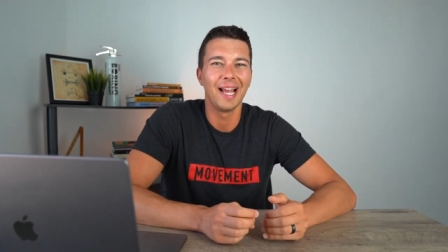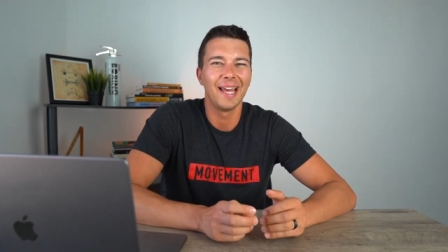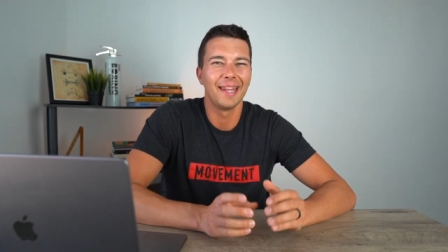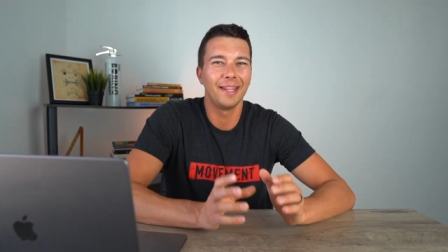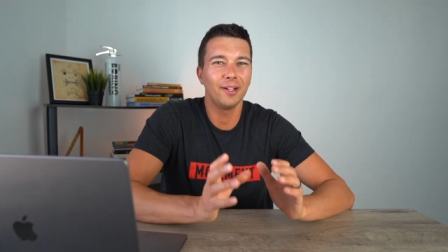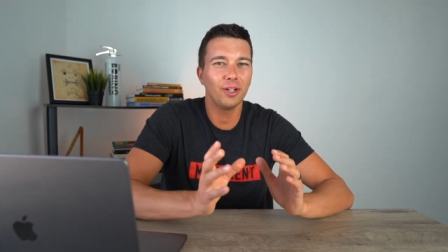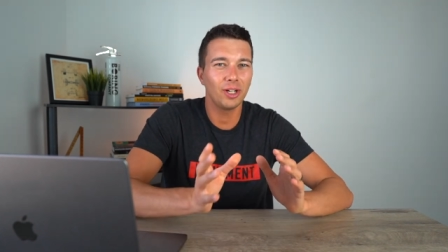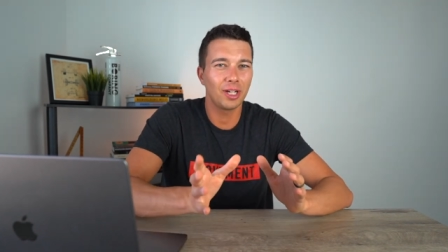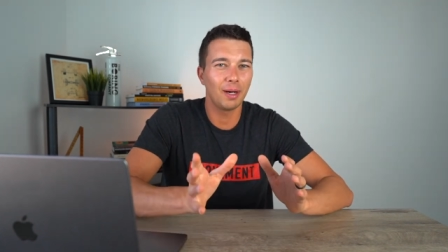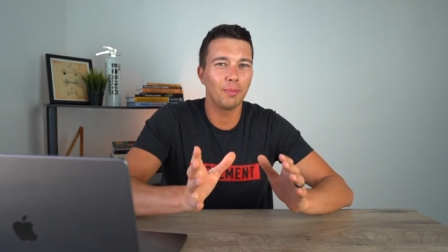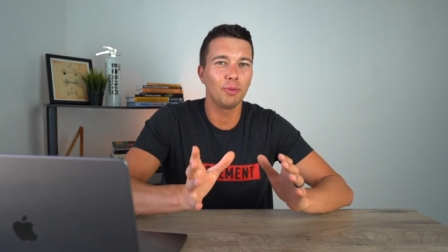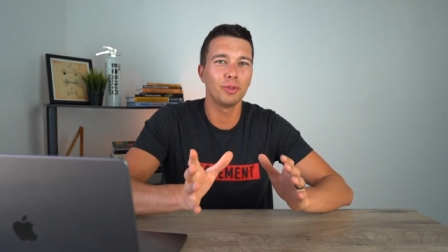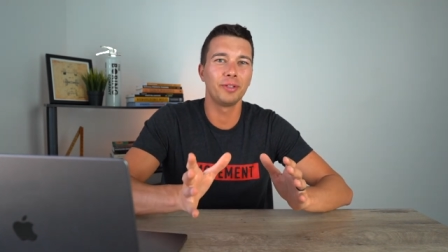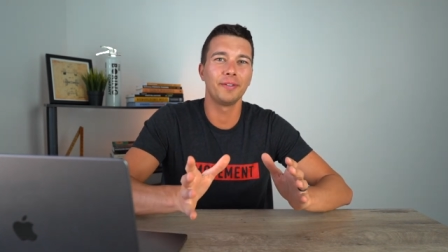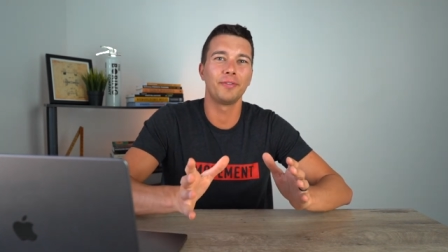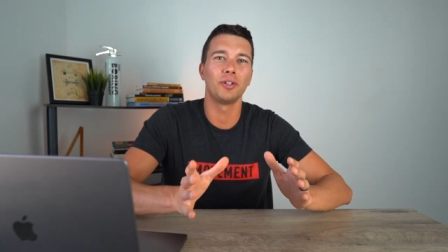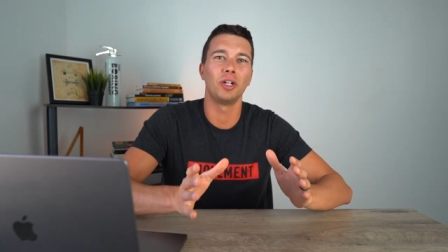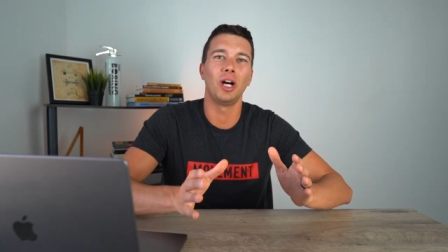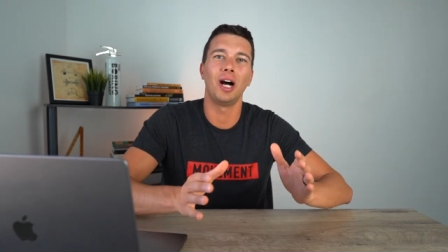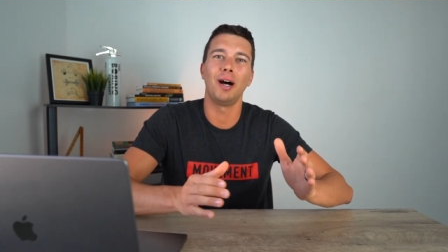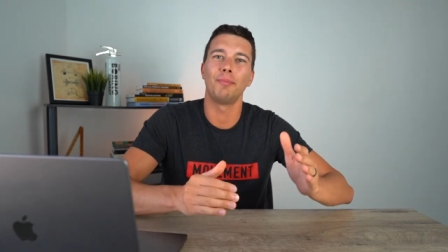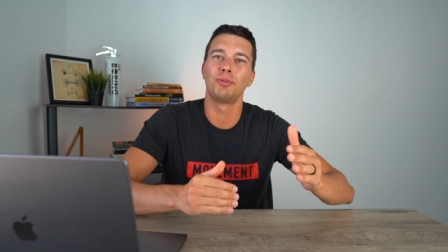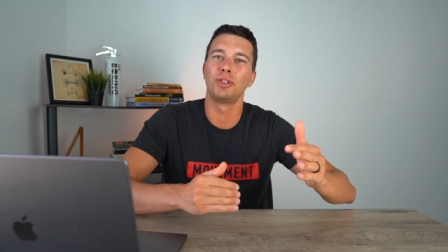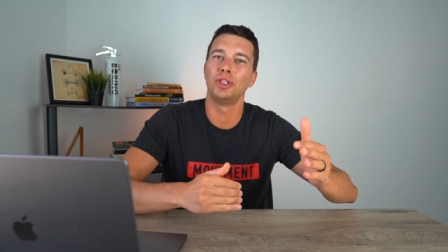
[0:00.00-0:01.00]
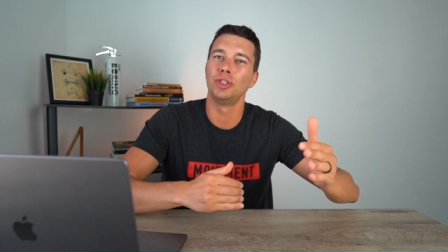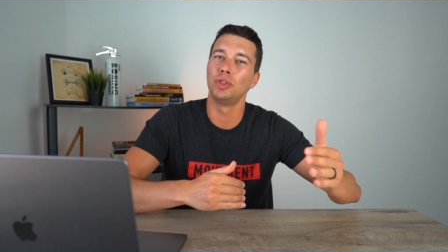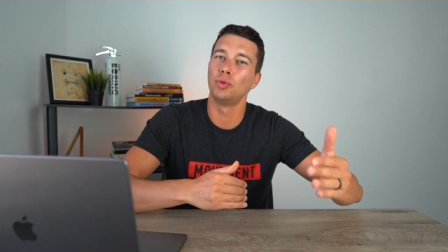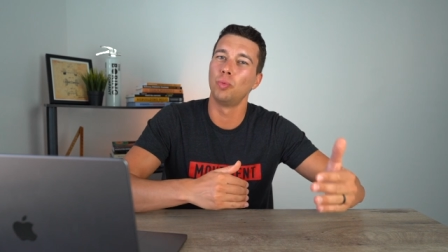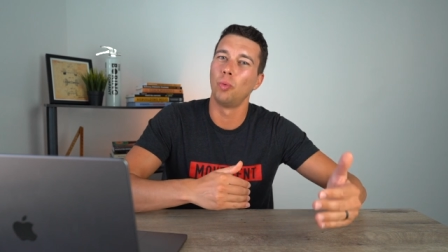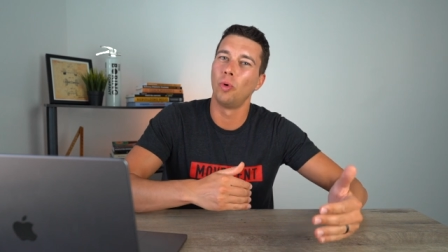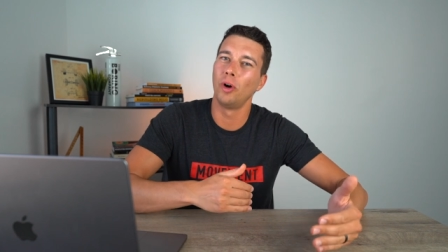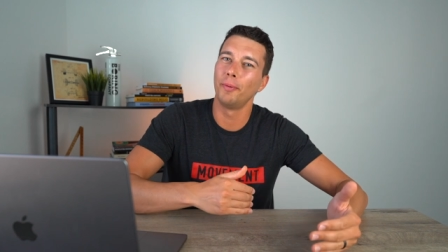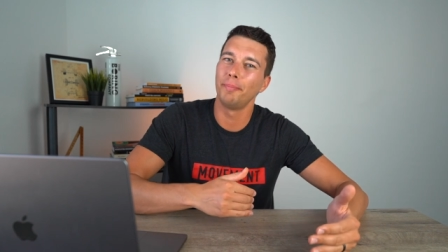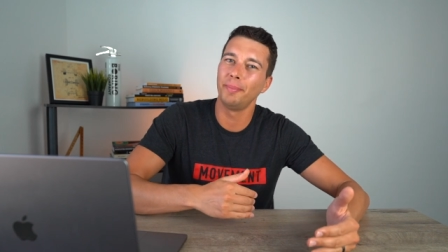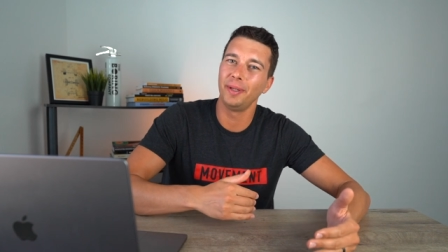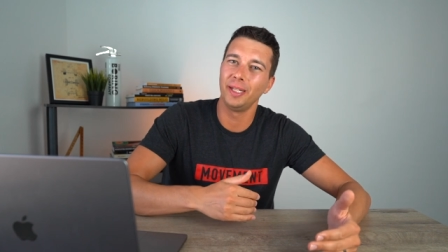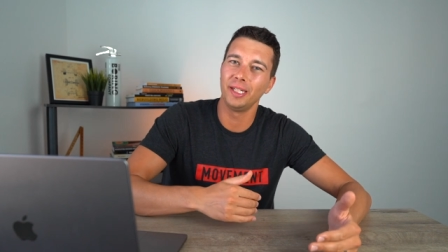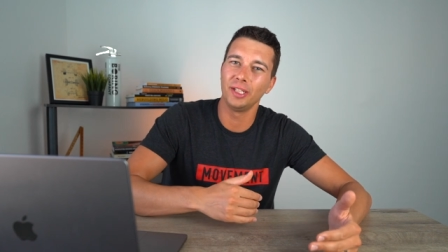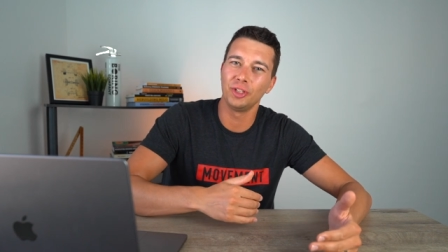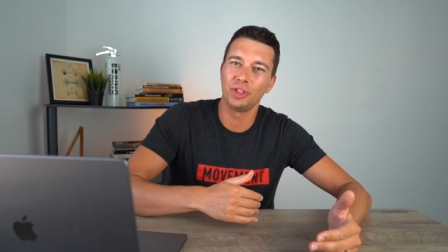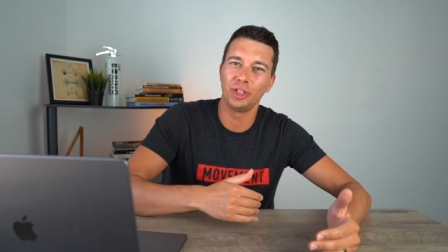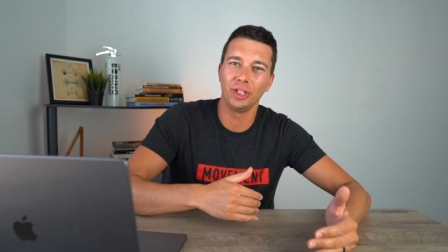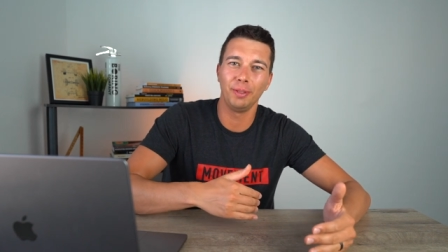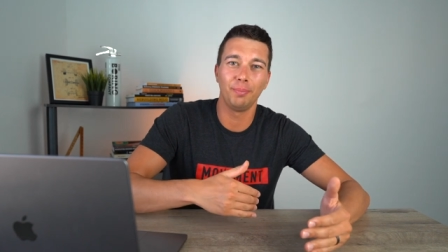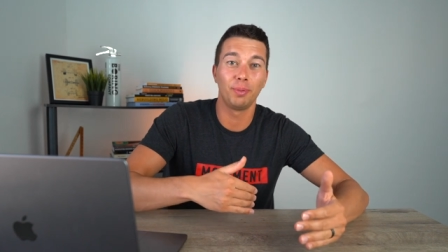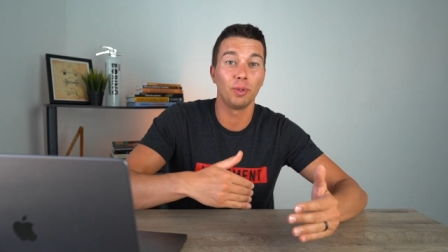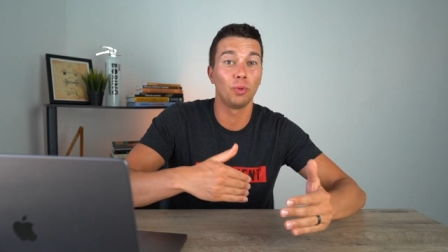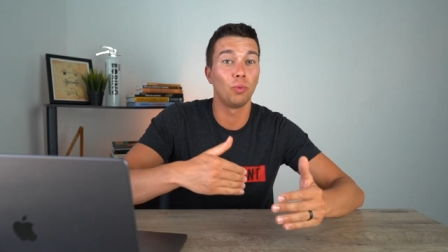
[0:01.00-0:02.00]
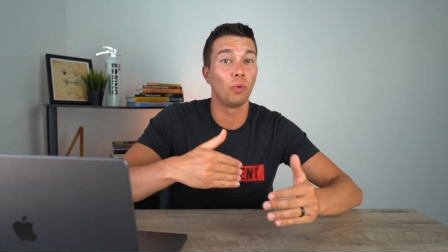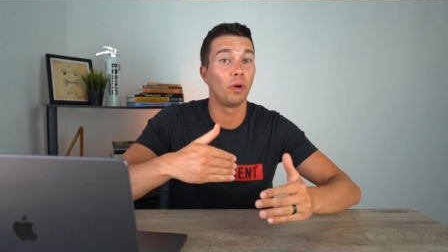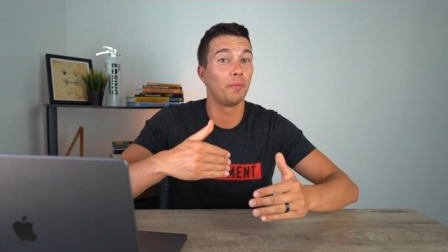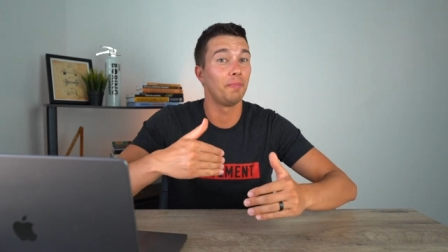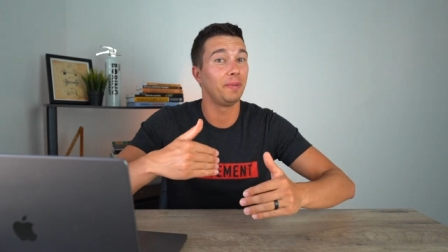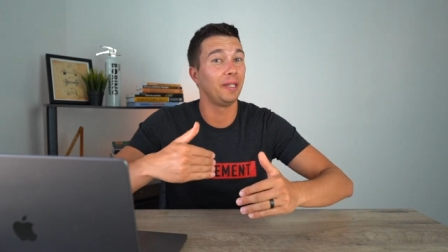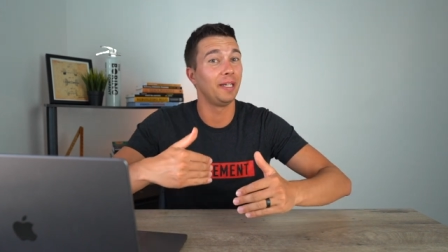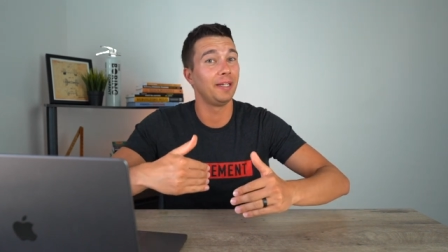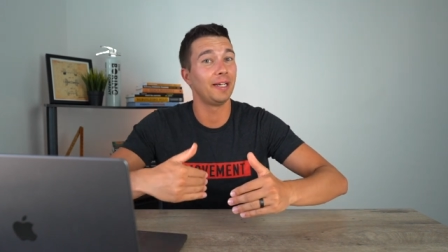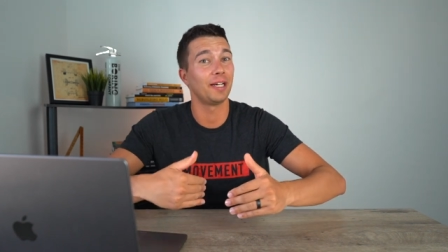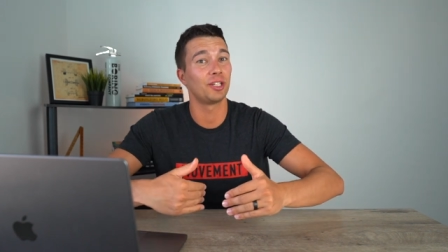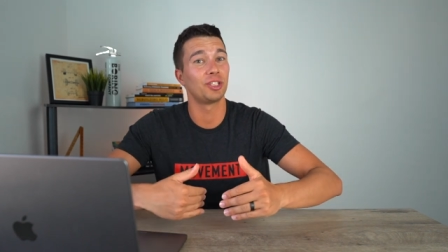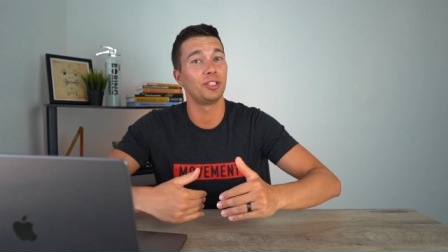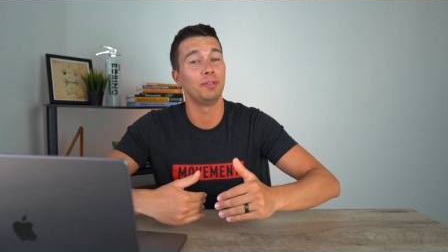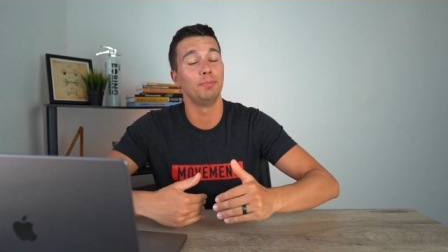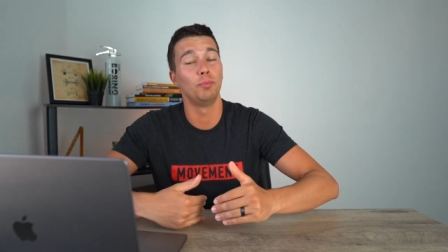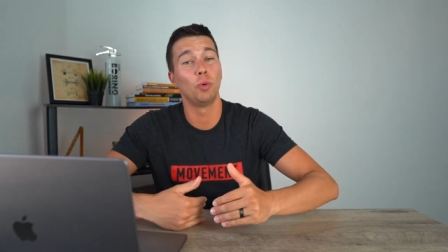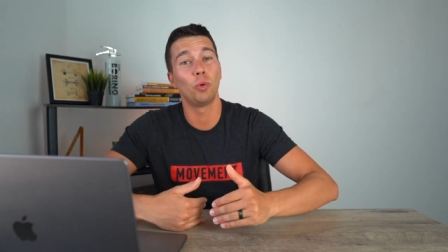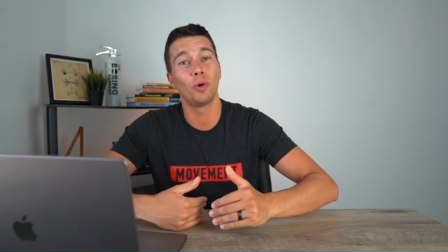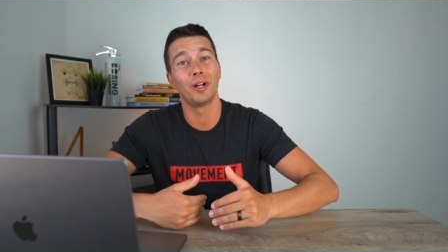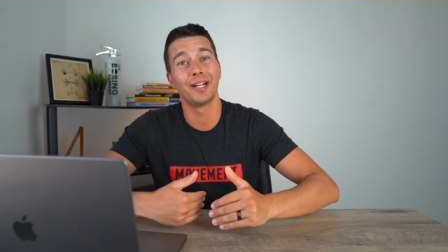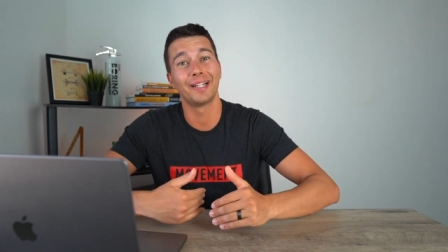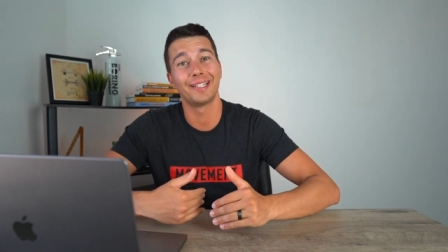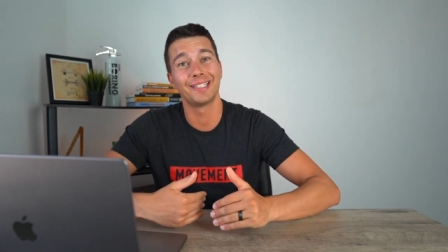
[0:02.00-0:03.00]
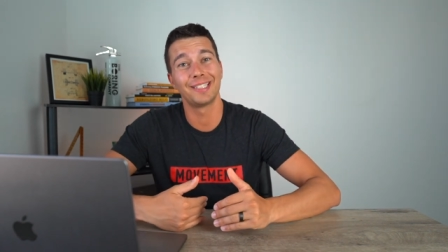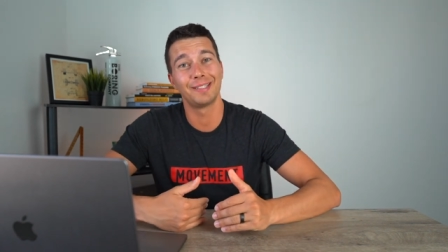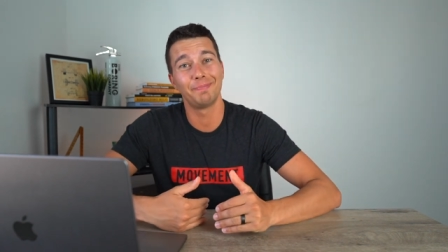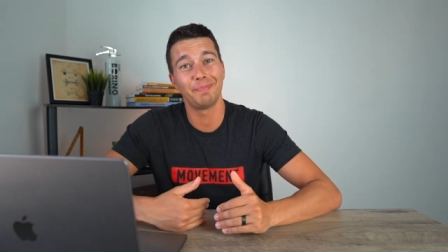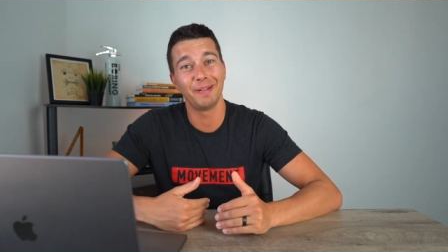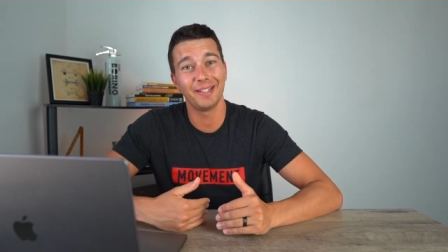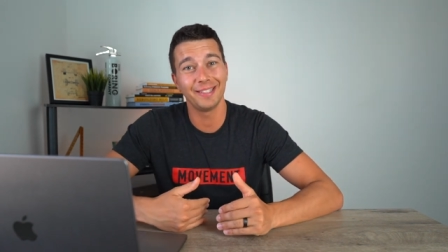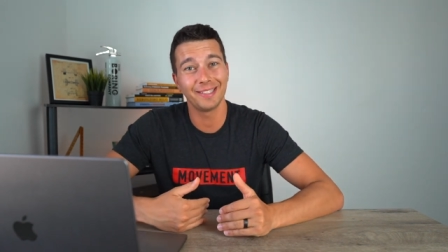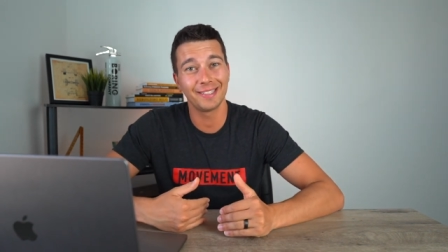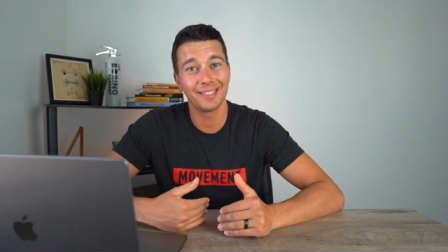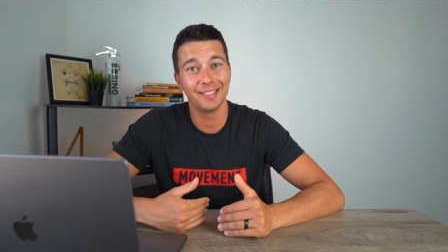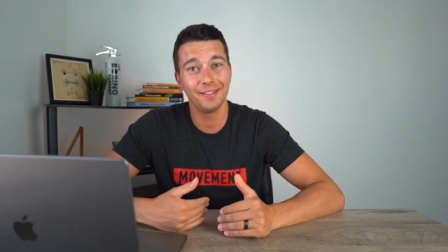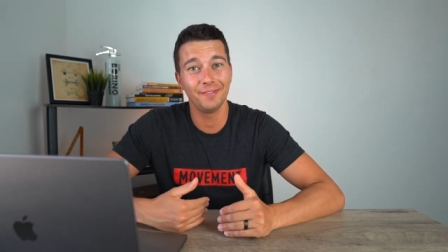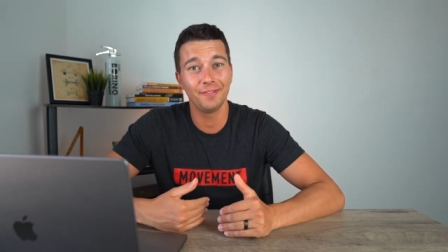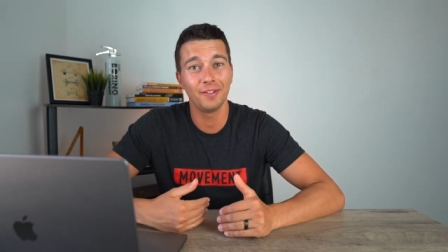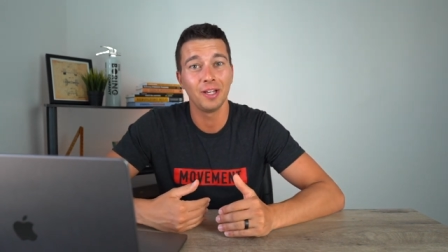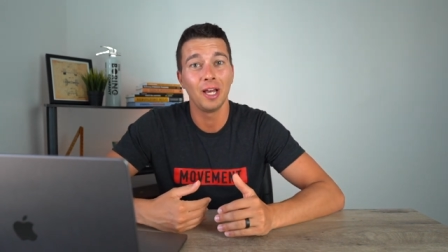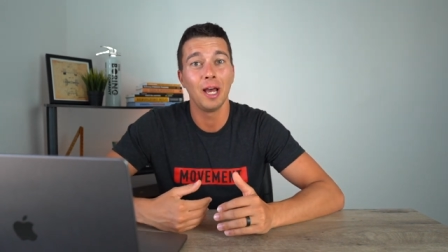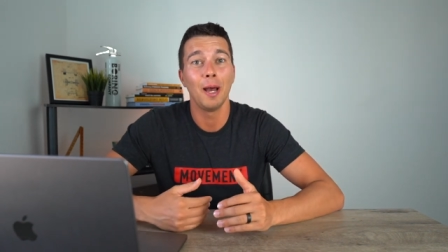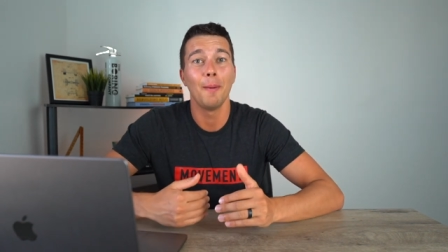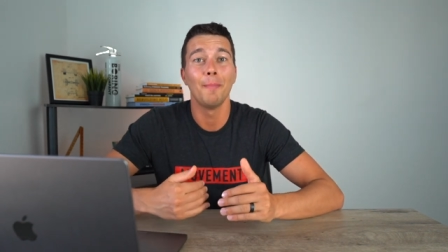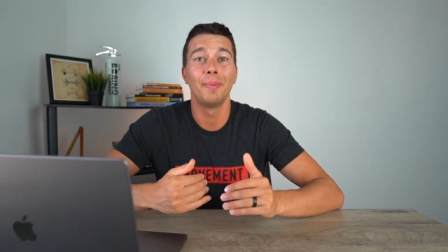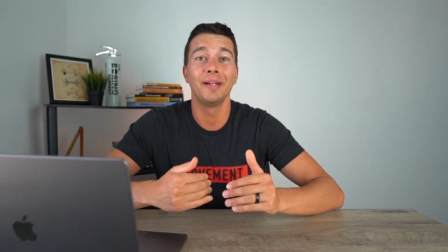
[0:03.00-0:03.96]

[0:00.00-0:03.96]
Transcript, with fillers: There are a couple different options, one being cheaper, one being actually more expensive,